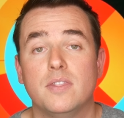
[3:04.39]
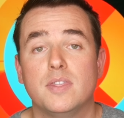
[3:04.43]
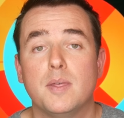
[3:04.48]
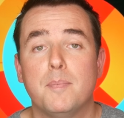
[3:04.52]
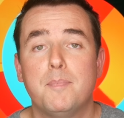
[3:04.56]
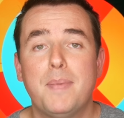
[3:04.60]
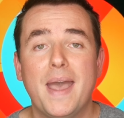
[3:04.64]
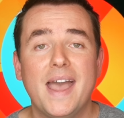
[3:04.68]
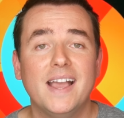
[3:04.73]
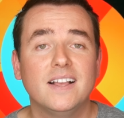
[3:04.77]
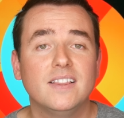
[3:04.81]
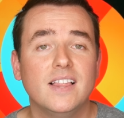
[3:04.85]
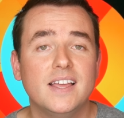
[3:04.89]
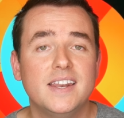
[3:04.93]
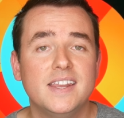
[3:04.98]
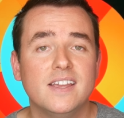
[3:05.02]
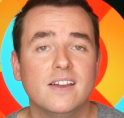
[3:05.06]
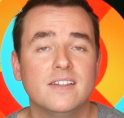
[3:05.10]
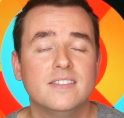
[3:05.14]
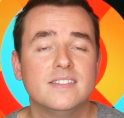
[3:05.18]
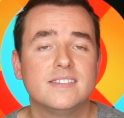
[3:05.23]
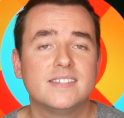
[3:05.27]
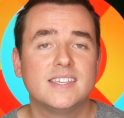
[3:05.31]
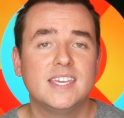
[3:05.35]
The
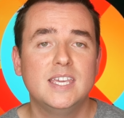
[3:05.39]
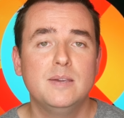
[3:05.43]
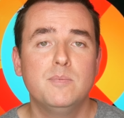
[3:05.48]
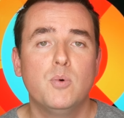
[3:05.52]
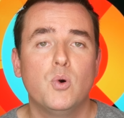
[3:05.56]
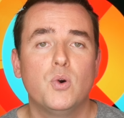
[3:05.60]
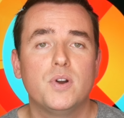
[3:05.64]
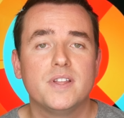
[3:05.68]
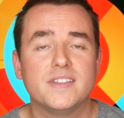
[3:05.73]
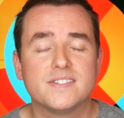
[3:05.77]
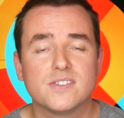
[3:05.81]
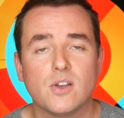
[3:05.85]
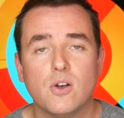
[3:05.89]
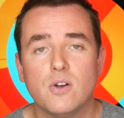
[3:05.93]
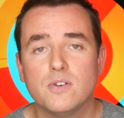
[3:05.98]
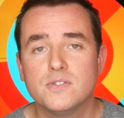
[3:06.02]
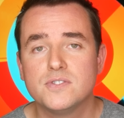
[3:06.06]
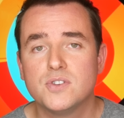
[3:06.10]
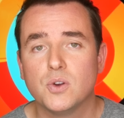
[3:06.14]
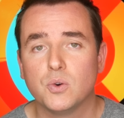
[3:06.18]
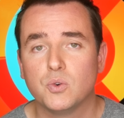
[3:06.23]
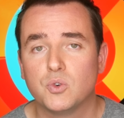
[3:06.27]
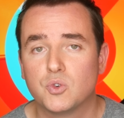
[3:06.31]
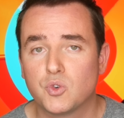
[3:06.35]
backlighting on this keyboard is
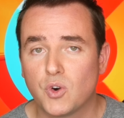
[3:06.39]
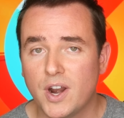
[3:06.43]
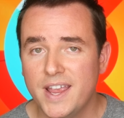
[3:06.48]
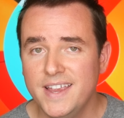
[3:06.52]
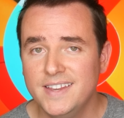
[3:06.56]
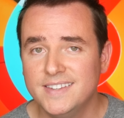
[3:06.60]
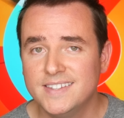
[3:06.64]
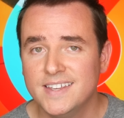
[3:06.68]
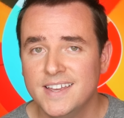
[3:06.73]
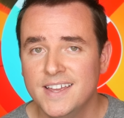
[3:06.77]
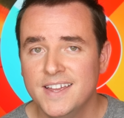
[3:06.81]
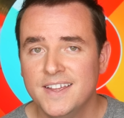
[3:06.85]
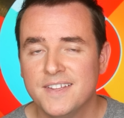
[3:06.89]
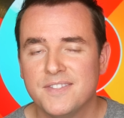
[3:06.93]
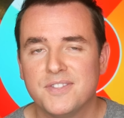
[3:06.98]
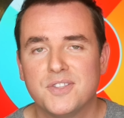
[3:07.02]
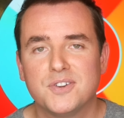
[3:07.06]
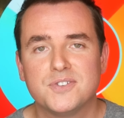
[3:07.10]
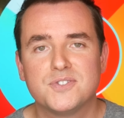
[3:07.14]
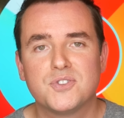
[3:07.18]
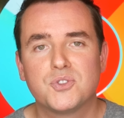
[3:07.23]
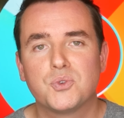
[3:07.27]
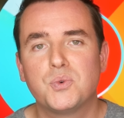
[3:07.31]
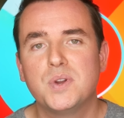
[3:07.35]
also great.
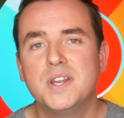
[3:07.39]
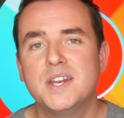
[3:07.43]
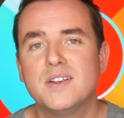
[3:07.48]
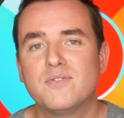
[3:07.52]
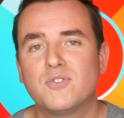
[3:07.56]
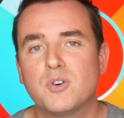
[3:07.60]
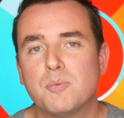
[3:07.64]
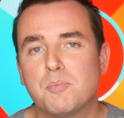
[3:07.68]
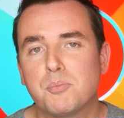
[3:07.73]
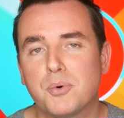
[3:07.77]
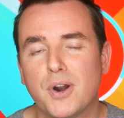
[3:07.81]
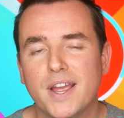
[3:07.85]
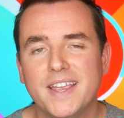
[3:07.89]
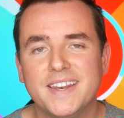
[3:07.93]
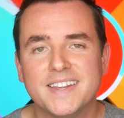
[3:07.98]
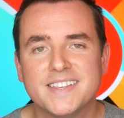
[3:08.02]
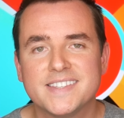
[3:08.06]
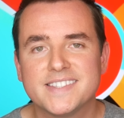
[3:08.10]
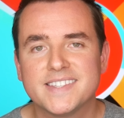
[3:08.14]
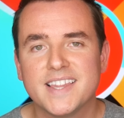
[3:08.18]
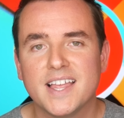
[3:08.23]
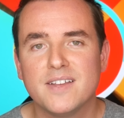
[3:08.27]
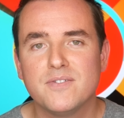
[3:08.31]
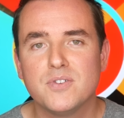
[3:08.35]
There's three different
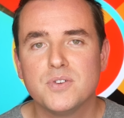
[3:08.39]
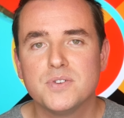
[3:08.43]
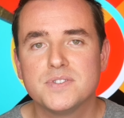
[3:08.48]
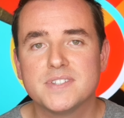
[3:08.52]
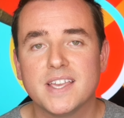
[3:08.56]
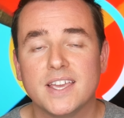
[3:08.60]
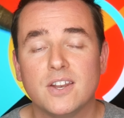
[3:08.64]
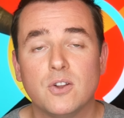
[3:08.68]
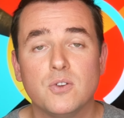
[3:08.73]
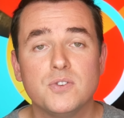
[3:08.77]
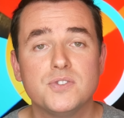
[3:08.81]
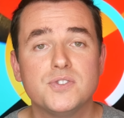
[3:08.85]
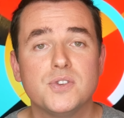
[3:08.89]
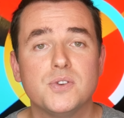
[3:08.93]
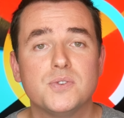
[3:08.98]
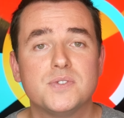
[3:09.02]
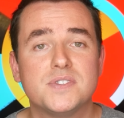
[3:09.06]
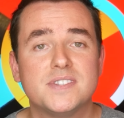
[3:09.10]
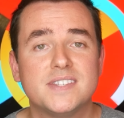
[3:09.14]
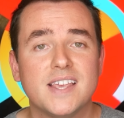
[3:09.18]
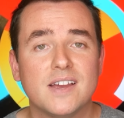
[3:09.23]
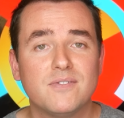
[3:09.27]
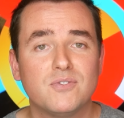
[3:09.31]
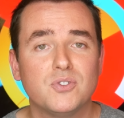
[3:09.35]
brightness levels and also
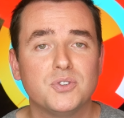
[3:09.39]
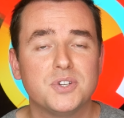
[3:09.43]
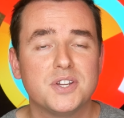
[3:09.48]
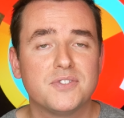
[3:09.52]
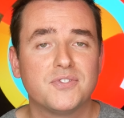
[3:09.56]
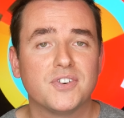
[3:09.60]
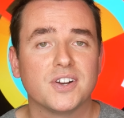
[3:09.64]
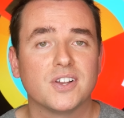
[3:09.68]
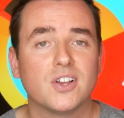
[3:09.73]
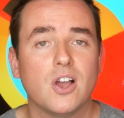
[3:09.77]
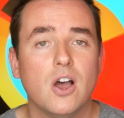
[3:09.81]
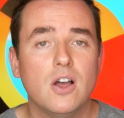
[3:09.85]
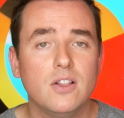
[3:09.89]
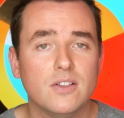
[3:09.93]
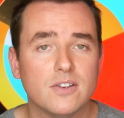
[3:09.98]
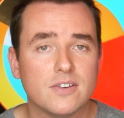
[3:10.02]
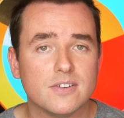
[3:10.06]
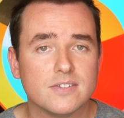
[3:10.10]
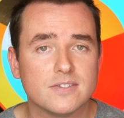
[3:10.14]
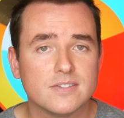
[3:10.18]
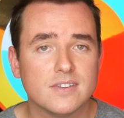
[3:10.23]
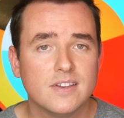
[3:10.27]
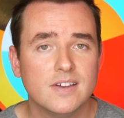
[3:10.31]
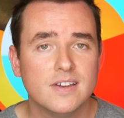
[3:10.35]
several different
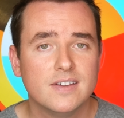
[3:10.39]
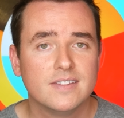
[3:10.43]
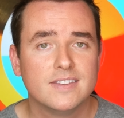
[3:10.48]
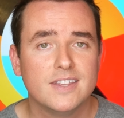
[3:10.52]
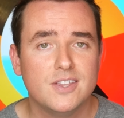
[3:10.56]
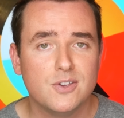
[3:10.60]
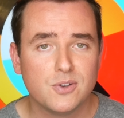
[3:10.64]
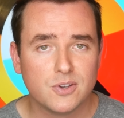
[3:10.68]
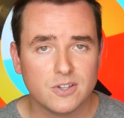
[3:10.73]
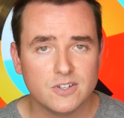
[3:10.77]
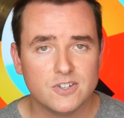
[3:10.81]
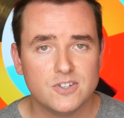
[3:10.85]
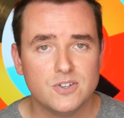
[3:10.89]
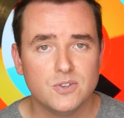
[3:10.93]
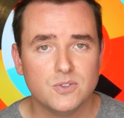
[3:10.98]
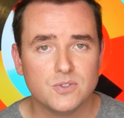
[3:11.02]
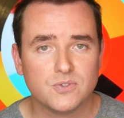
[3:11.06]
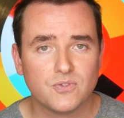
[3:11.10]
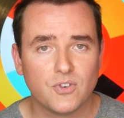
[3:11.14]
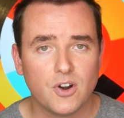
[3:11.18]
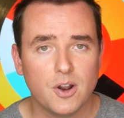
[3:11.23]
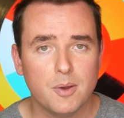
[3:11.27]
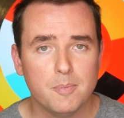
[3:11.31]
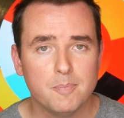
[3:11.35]
colors that you can
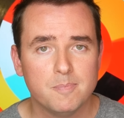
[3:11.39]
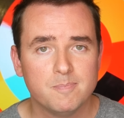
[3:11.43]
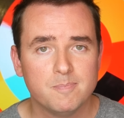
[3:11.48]
choose from.